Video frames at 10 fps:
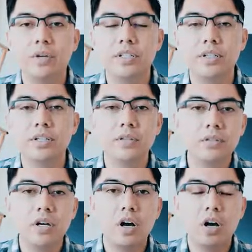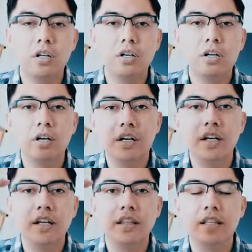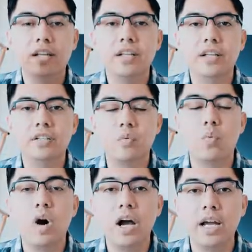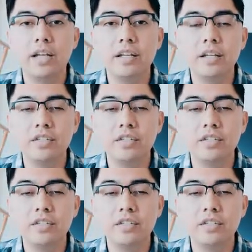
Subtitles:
where it's a little taller than it is wide,